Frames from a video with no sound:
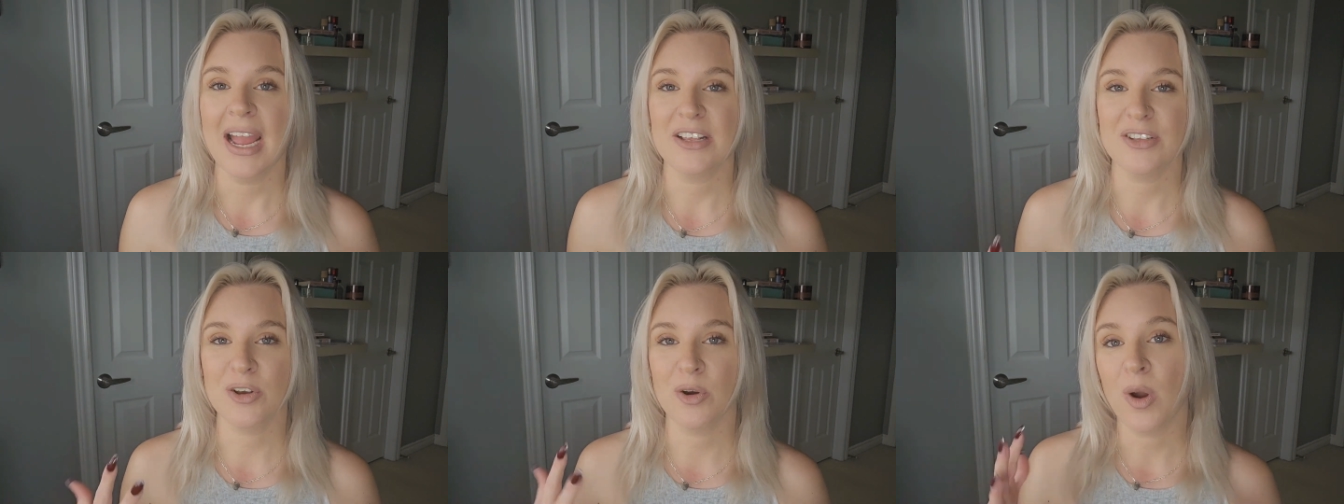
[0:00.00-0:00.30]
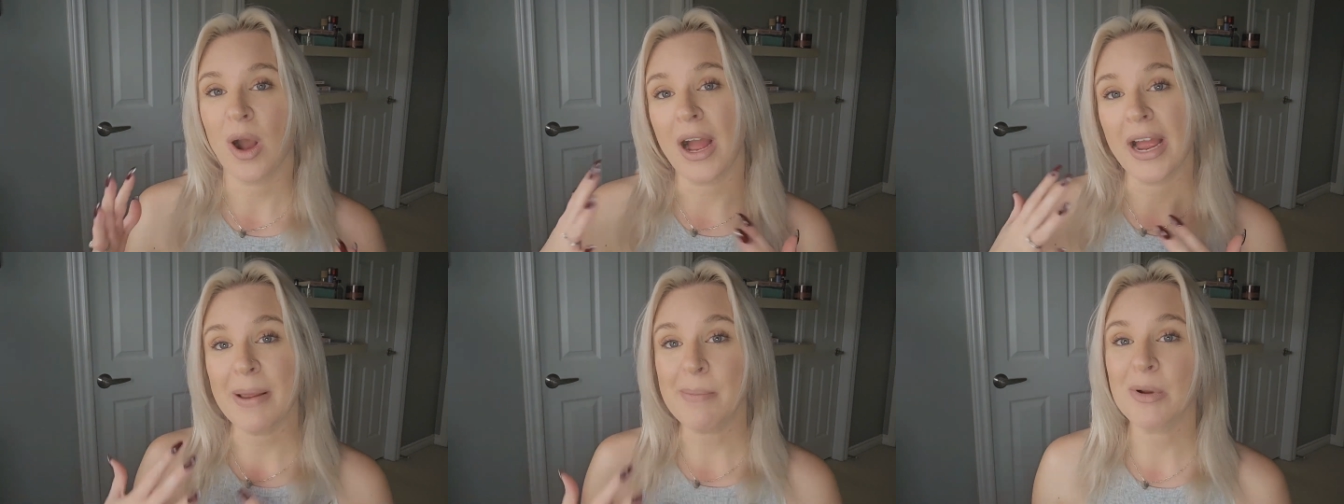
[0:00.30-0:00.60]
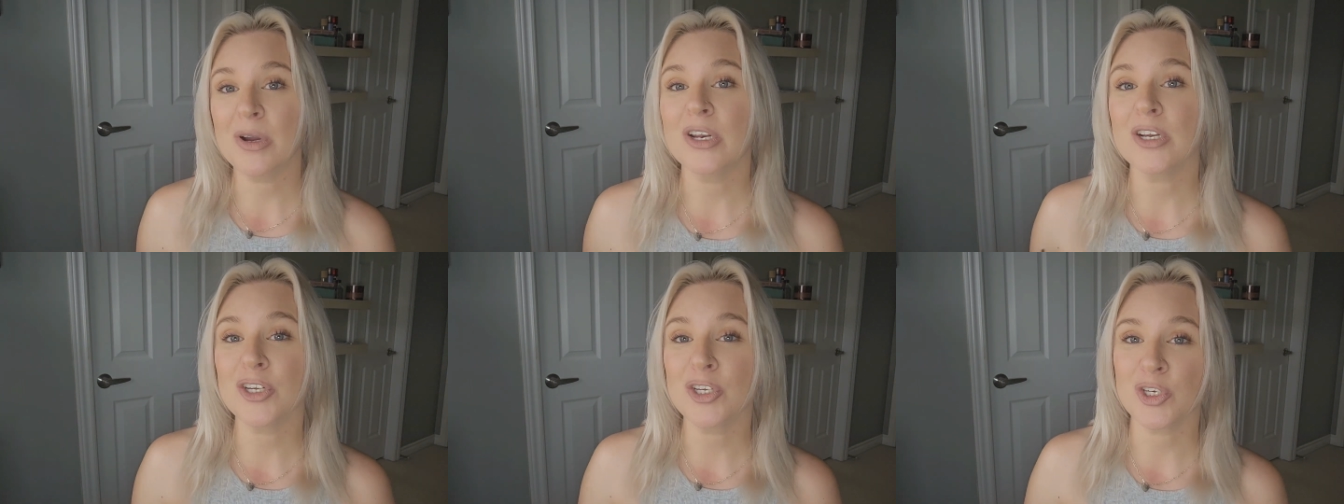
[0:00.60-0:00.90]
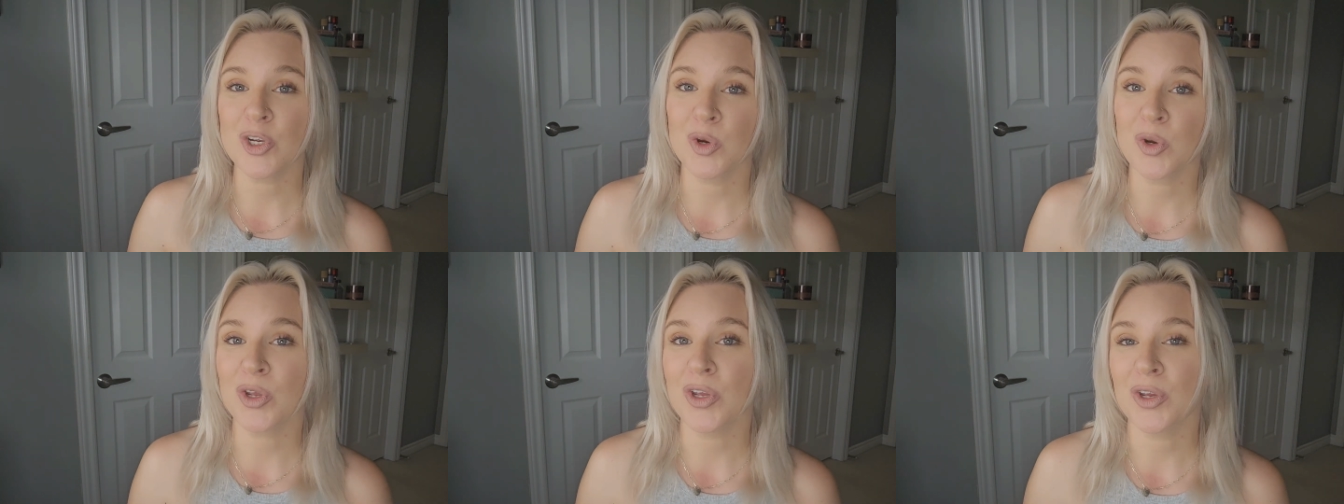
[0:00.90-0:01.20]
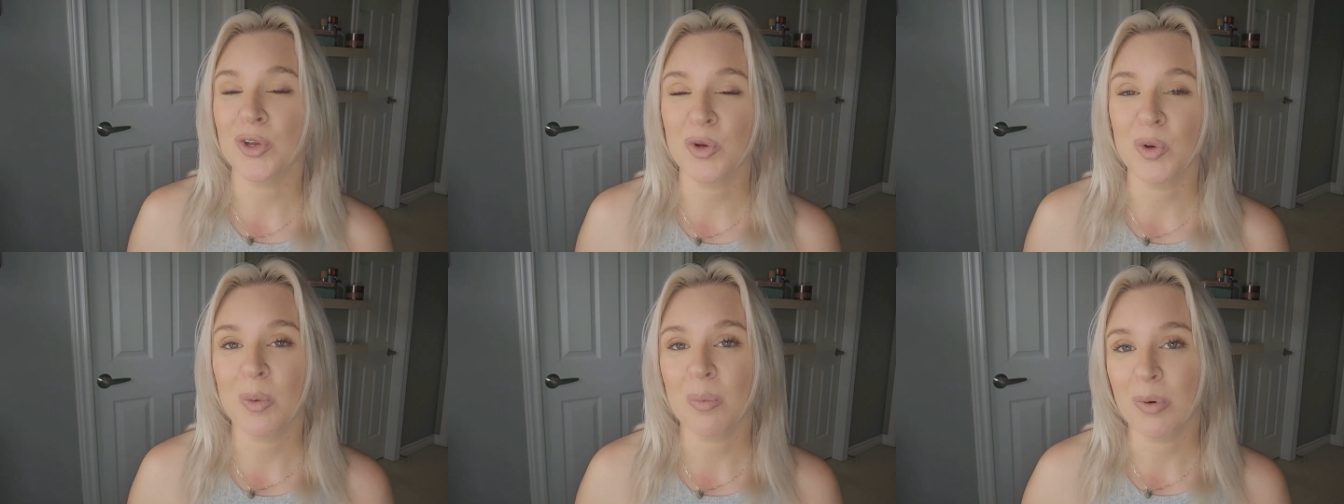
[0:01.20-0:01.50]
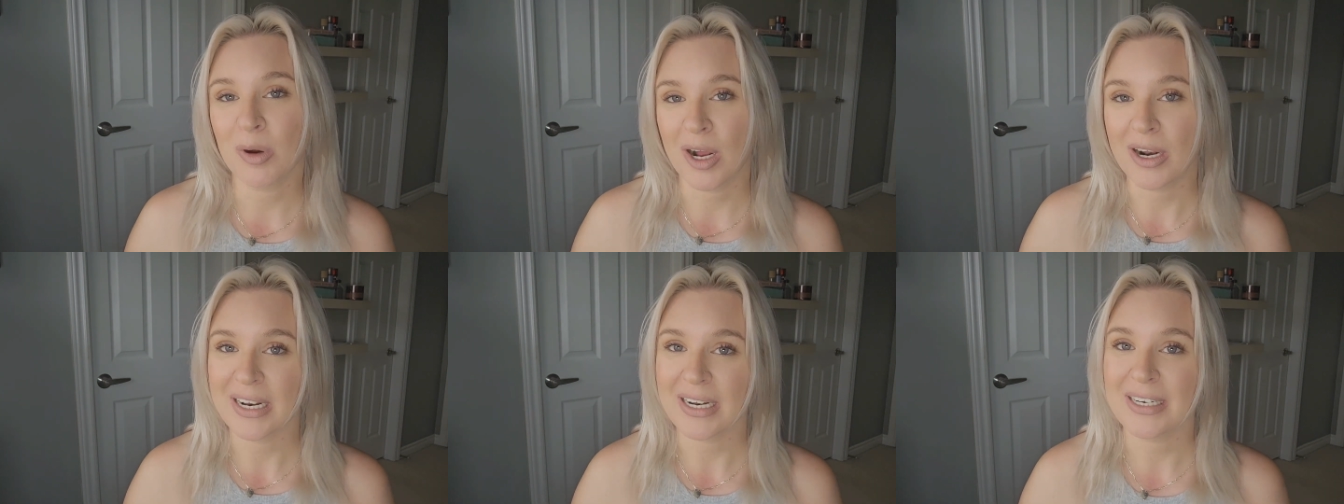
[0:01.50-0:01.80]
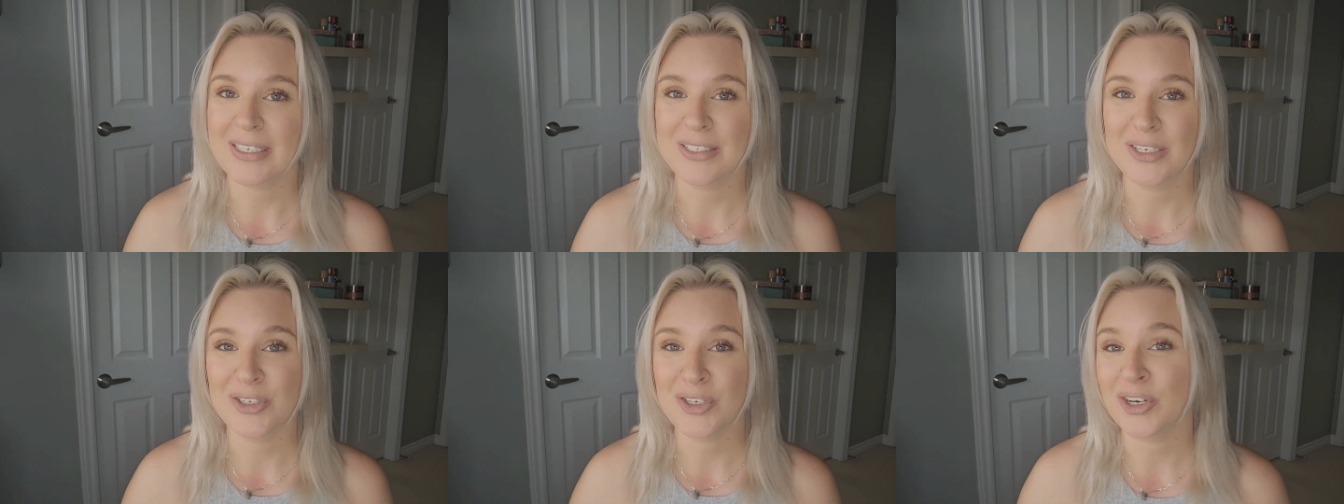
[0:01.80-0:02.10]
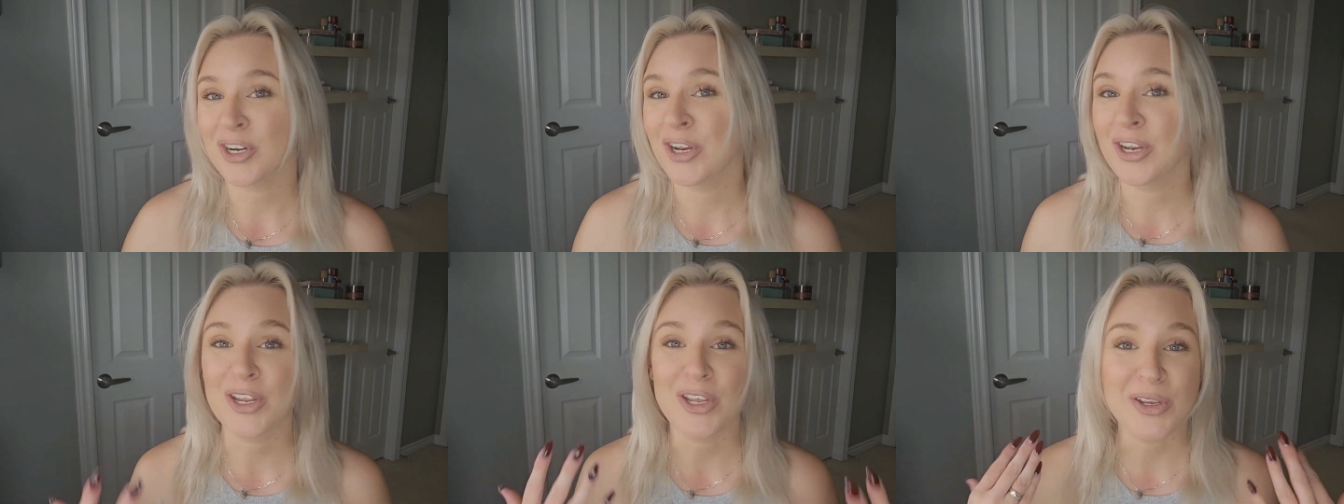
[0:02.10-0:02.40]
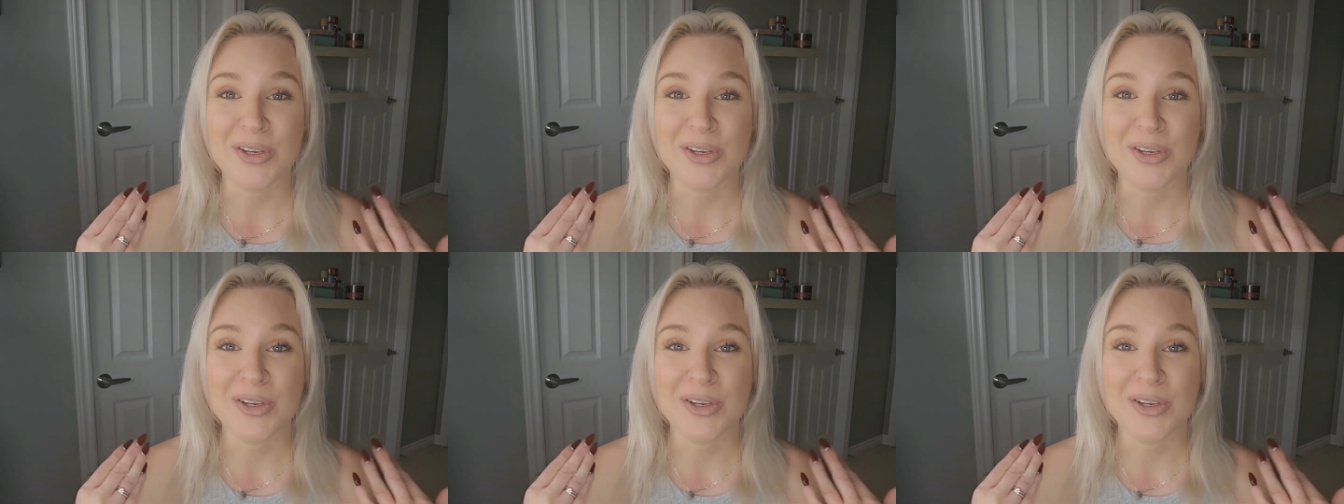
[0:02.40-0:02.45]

So I'm going to show you products that you're going to